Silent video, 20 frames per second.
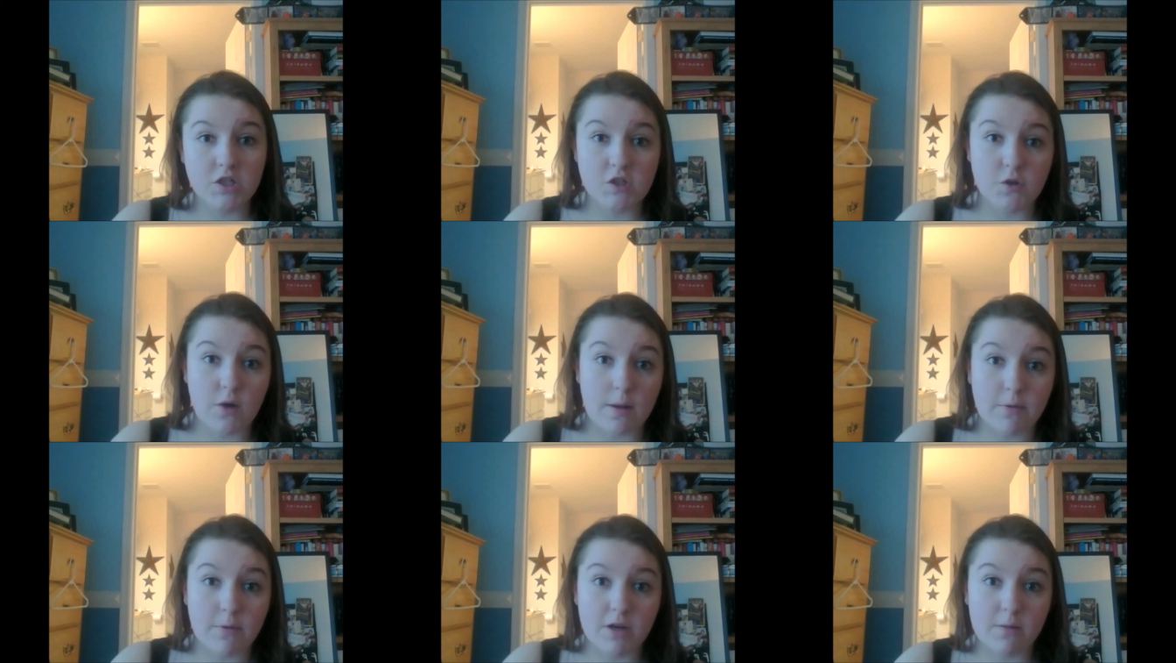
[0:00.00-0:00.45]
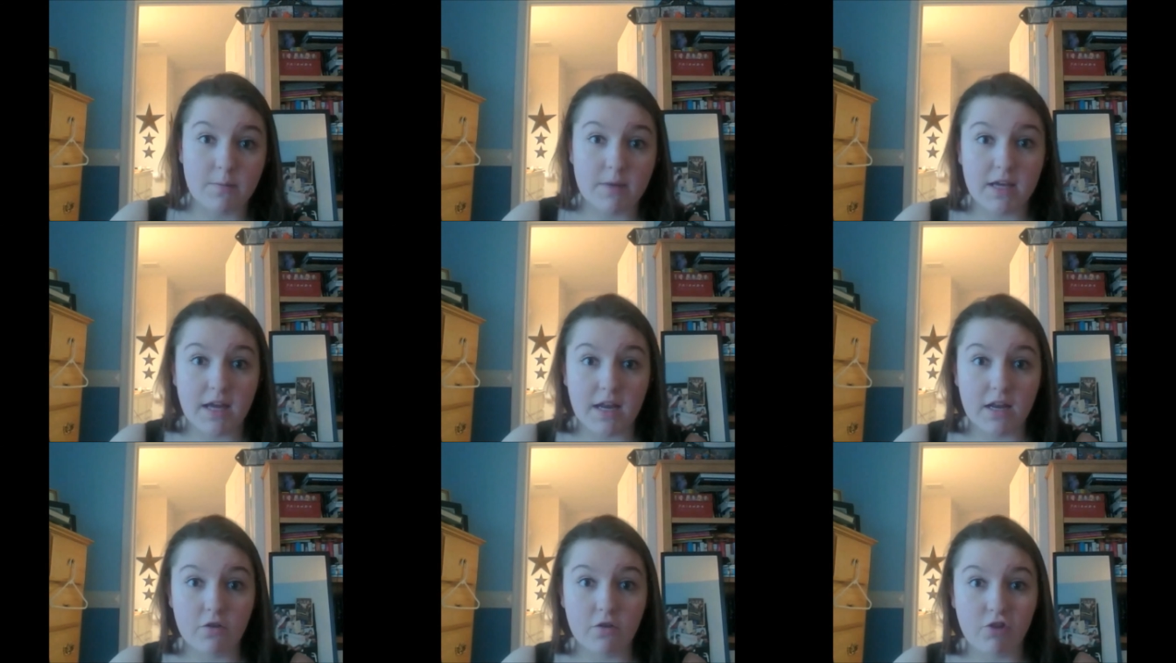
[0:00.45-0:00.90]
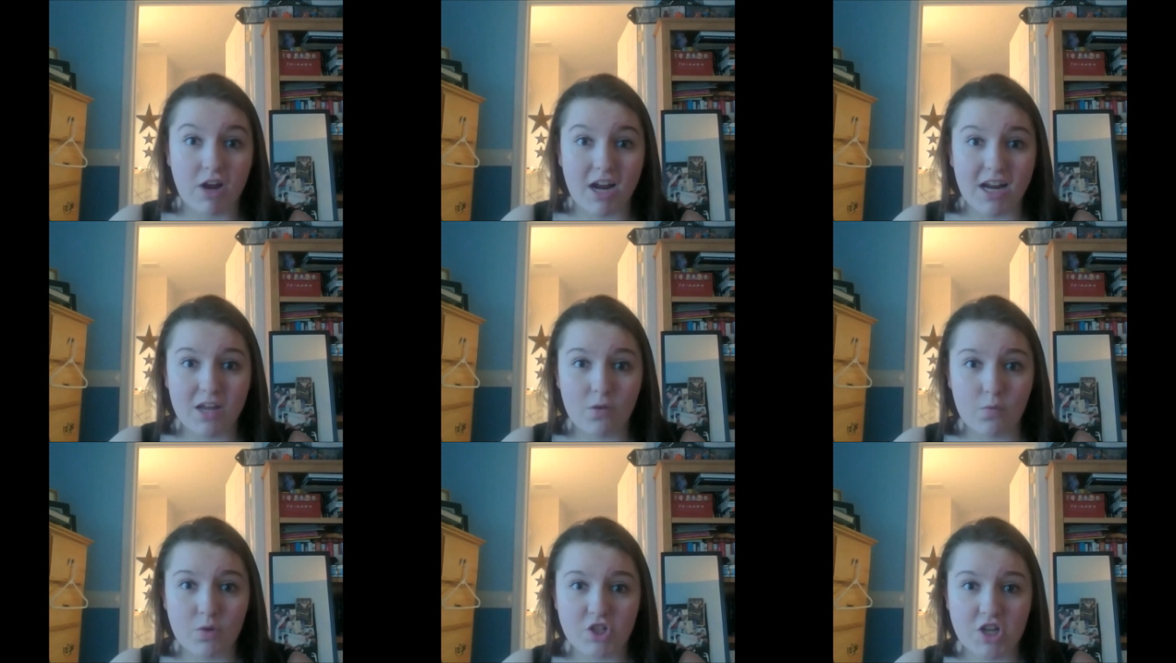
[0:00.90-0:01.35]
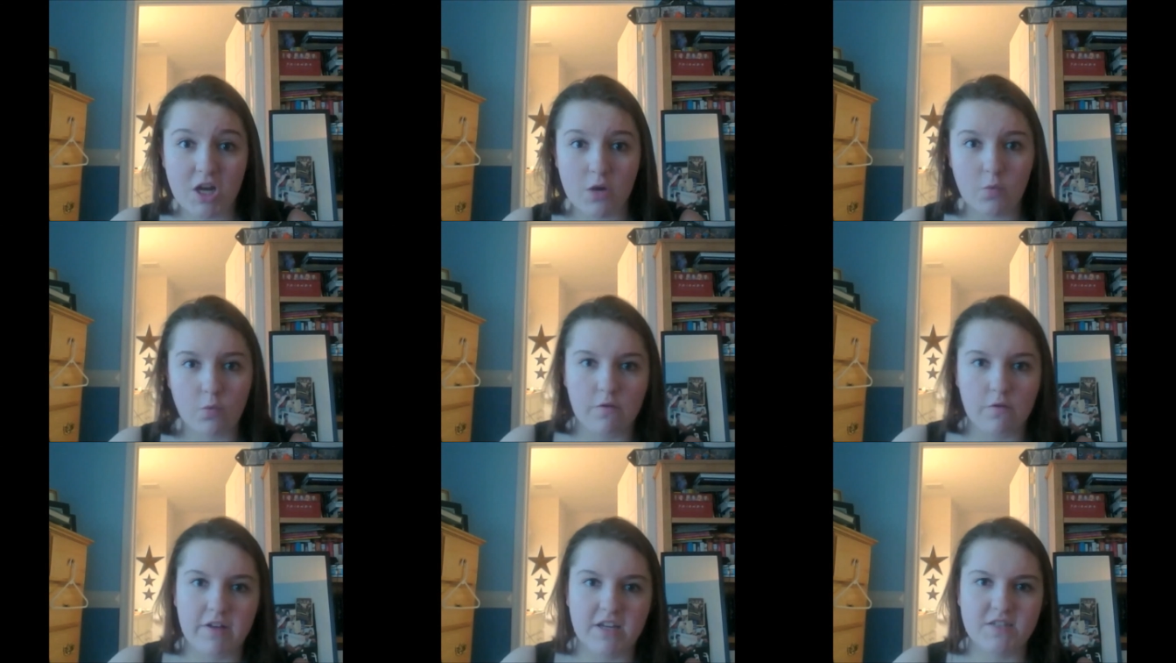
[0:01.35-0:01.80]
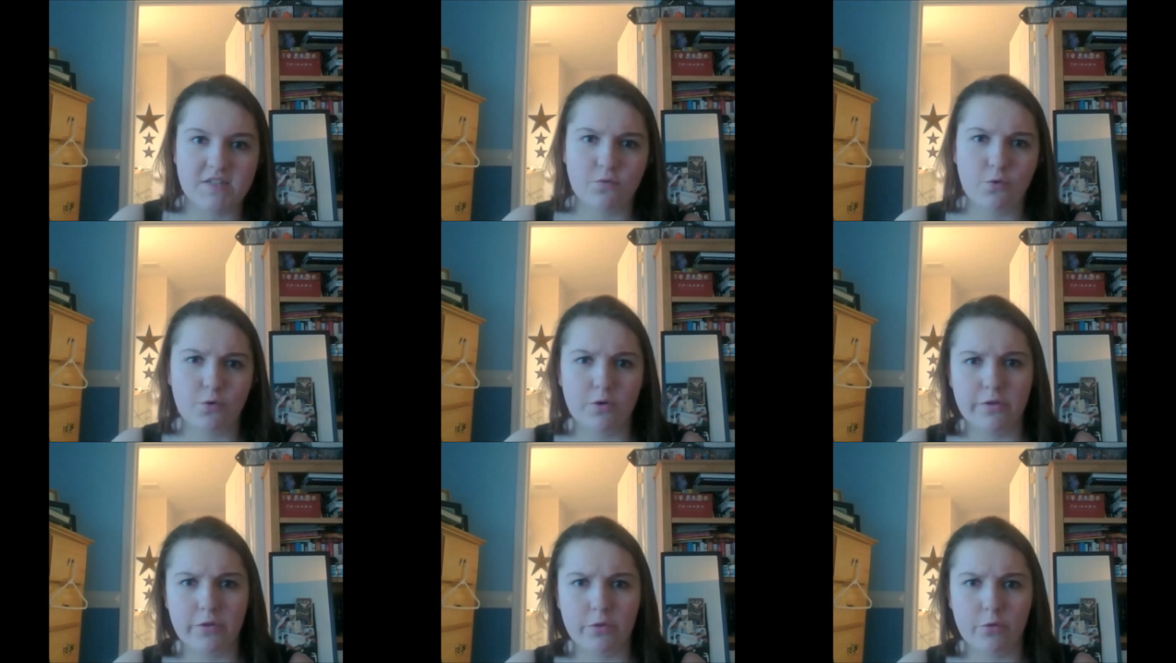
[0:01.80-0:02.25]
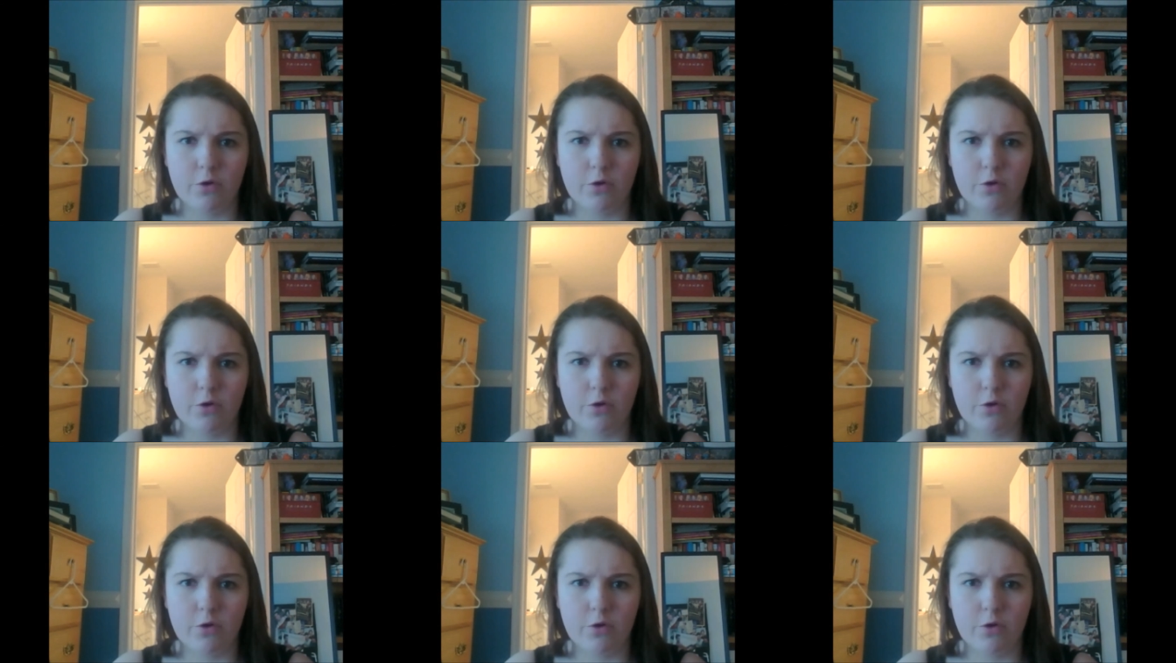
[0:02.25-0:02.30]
So I'm going to be getting ready, which I will fast forward